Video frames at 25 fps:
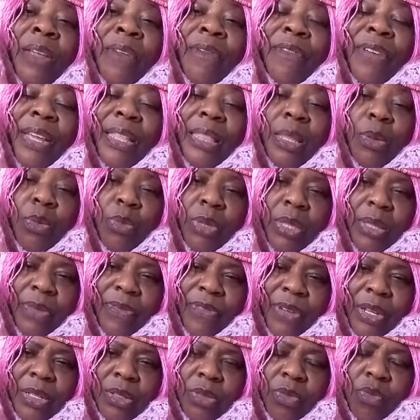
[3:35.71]
Fight them with the
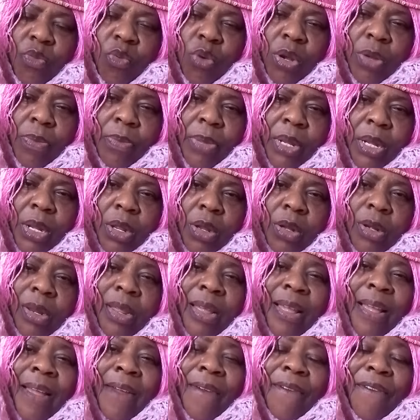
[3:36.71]
fight of 1 million.
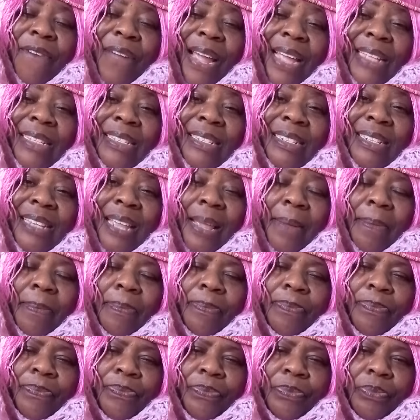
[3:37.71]
Fight
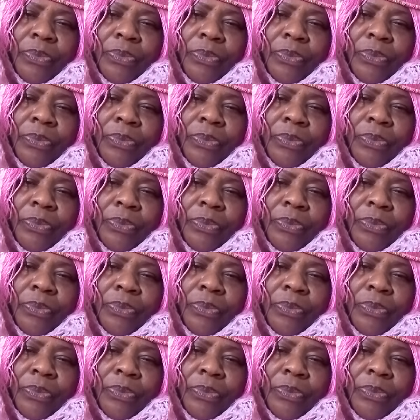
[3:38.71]
them.